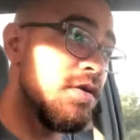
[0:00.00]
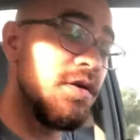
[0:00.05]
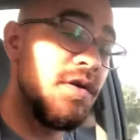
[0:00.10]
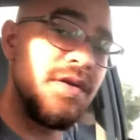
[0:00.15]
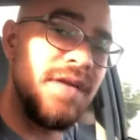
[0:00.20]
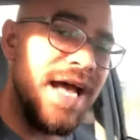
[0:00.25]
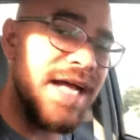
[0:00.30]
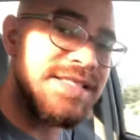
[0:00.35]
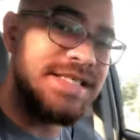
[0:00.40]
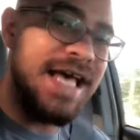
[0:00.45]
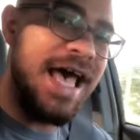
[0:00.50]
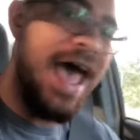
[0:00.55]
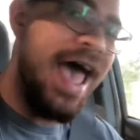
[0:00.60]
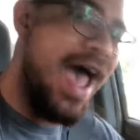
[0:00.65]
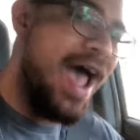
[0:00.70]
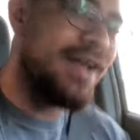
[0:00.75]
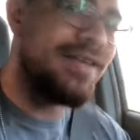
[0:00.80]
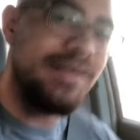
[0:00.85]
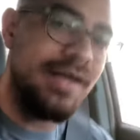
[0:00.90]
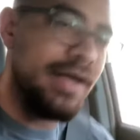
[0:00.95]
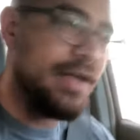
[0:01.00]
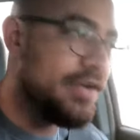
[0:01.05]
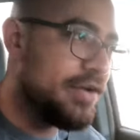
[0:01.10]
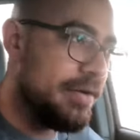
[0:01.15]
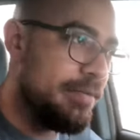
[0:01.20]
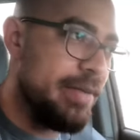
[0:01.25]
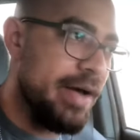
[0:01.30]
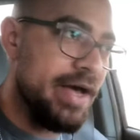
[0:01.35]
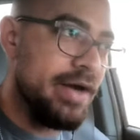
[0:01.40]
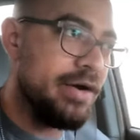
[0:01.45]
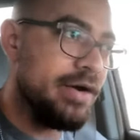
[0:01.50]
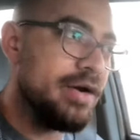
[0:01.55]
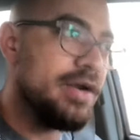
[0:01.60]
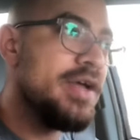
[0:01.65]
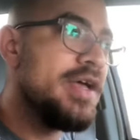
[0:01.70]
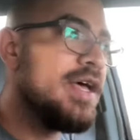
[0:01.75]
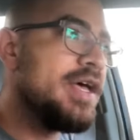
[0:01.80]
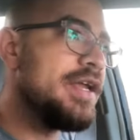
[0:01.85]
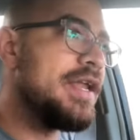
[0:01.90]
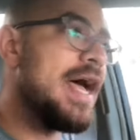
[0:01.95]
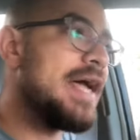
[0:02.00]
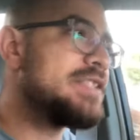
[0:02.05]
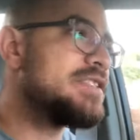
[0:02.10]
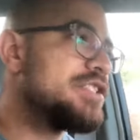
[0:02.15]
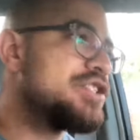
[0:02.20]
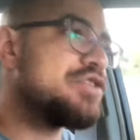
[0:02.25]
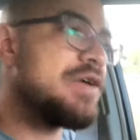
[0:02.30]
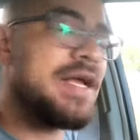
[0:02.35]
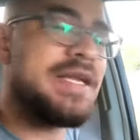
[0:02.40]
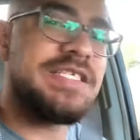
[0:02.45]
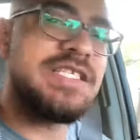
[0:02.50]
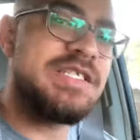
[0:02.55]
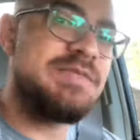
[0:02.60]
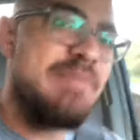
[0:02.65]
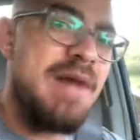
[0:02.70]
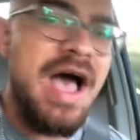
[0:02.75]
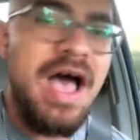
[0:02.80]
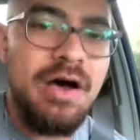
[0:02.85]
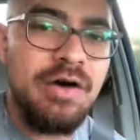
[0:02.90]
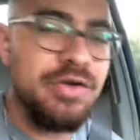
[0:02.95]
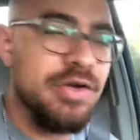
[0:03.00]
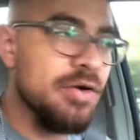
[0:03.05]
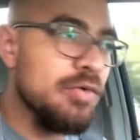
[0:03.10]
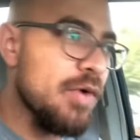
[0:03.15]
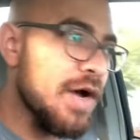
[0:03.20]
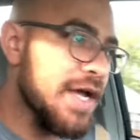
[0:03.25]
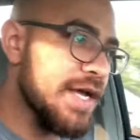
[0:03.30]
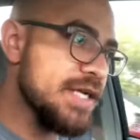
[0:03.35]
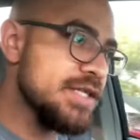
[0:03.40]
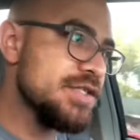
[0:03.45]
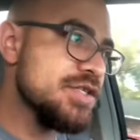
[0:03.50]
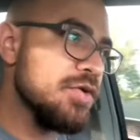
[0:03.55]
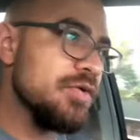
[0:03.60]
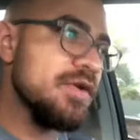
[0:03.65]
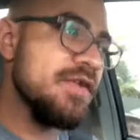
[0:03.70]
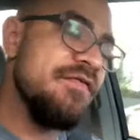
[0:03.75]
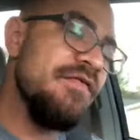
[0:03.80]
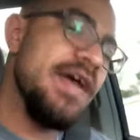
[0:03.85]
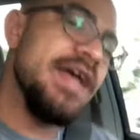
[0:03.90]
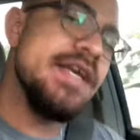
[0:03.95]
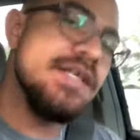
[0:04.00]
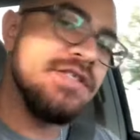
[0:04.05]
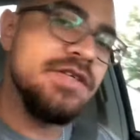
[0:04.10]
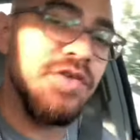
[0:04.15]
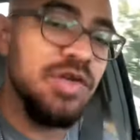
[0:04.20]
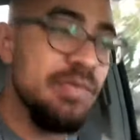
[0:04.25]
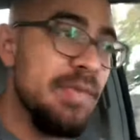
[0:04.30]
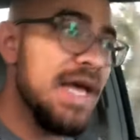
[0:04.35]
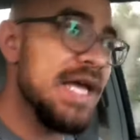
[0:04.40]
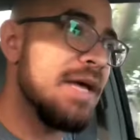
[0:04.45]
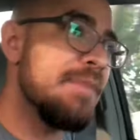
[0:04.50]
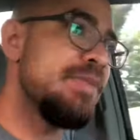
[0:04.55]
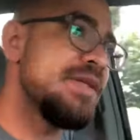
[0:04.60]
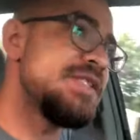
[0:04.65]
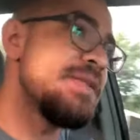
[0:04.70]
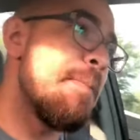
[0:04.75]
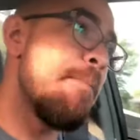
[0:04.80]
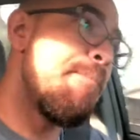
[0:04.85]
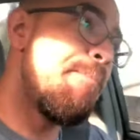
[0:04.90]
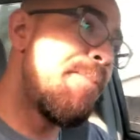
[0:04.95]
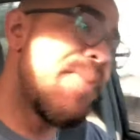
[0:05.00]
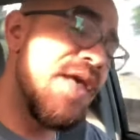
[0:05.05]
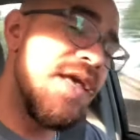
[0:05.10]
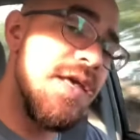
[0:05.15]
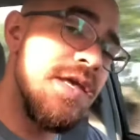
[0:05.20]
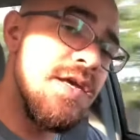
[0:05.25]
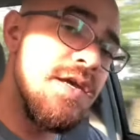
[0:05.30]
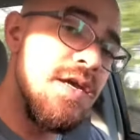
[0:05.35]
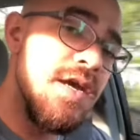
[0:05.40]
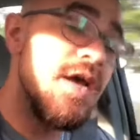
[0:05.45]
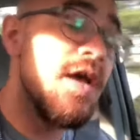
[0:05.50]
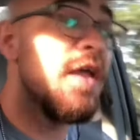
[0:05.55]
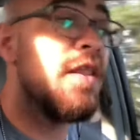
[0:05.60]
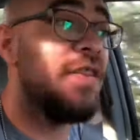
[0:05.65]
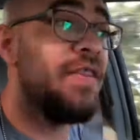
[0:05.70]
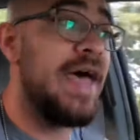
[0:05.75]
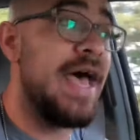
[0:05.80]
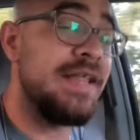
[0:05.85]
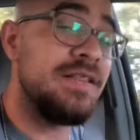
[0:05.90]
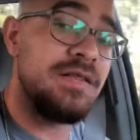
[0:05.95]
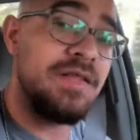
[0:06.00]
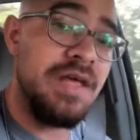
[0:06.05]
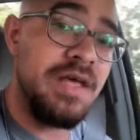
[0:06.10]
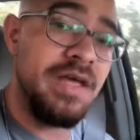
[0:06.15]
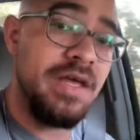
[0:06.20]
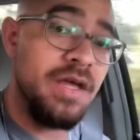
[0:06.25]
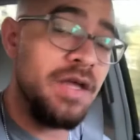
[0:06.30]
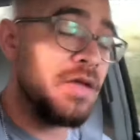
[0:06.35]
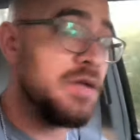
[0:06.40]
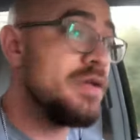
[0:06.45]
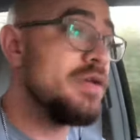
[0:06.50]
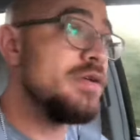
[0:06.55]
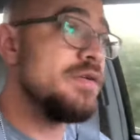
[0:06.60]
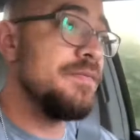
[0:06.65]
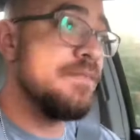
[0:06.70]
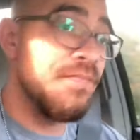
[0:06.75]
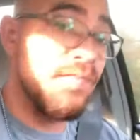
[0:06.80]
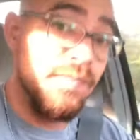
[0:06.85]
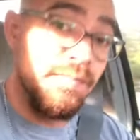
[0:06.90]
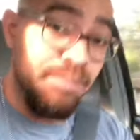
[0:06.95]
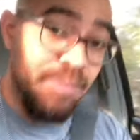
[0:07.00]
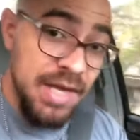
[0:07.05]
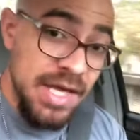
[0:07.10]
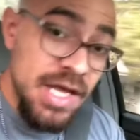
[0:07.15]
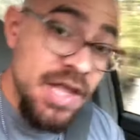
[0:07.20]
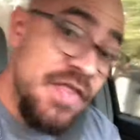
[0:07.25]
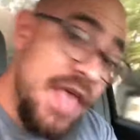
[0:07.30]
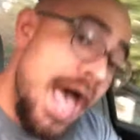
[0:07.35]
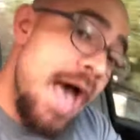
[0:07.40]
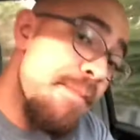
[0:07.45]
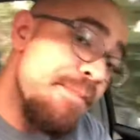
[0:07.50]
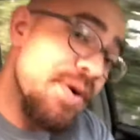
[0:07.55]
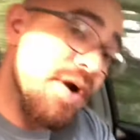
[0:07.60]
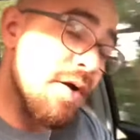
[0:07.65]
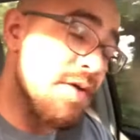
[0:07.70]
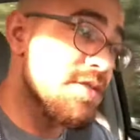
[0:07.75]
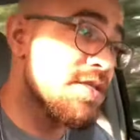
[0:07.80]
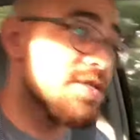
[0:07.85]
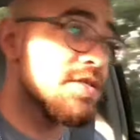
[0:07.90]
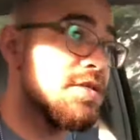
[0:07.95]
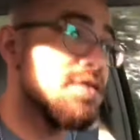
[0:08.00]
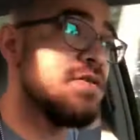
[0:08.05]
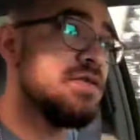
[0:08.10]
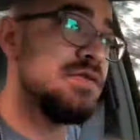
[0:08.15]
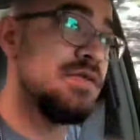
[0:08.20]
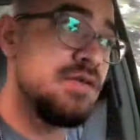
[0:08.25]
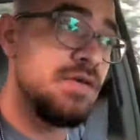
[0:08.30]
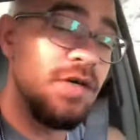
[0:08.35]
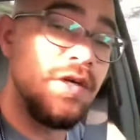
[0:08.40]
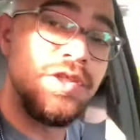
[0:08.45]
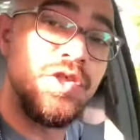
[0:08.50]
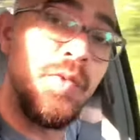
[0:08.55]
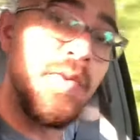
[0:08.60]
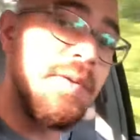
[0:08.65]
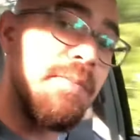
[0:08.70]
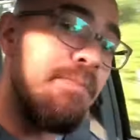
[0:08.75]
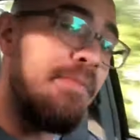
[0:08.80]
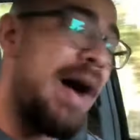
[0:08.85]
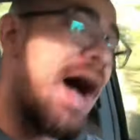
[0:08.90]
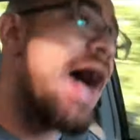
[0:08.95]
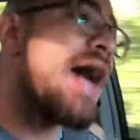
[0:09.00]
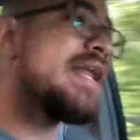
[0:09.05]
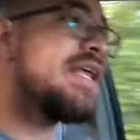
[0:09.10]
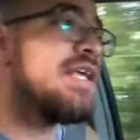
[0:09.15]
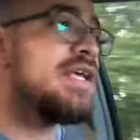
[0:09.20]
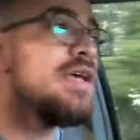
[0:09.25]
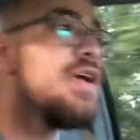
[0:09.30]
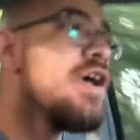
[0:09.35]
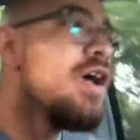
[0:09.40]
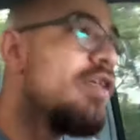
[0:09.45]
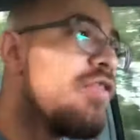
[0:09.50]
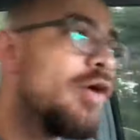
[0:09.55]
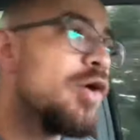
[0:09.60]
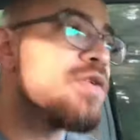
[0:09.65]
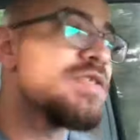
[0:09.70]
Not to act like you're better, not to try to smile your way into it or fake it till you make it, but to be that thing, be that person, to embody those